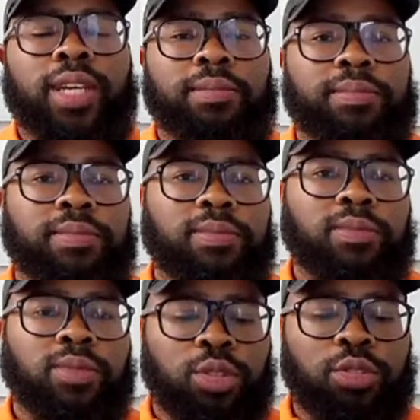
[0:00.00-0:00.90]
Yep,
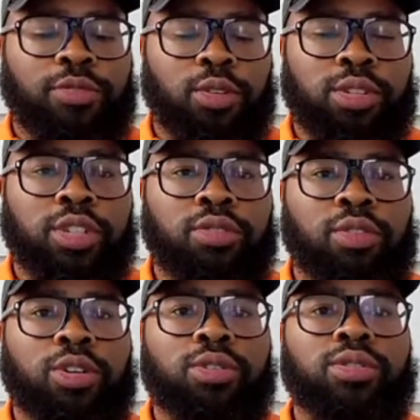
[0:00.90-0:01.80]

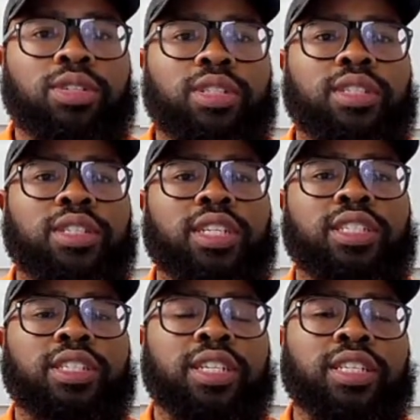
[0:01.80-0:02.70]

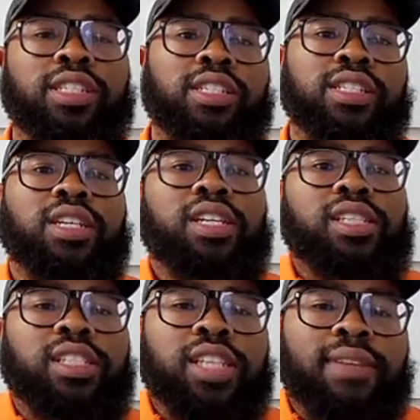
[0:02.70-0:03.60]

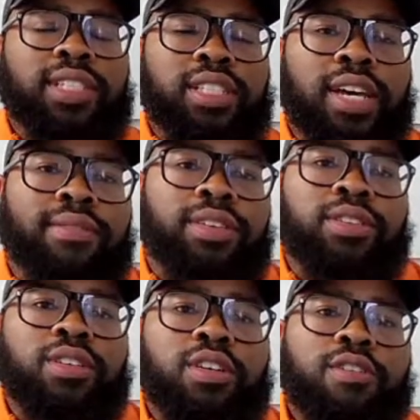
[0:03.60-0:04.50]

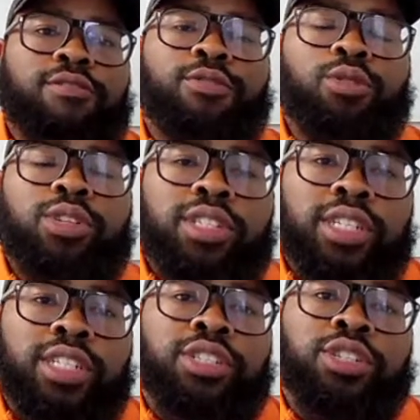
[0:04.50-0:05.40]

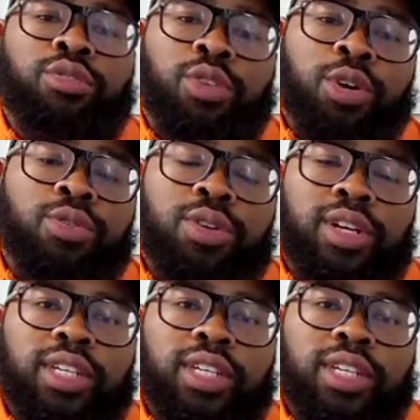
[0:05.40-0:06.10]
240-6677-460.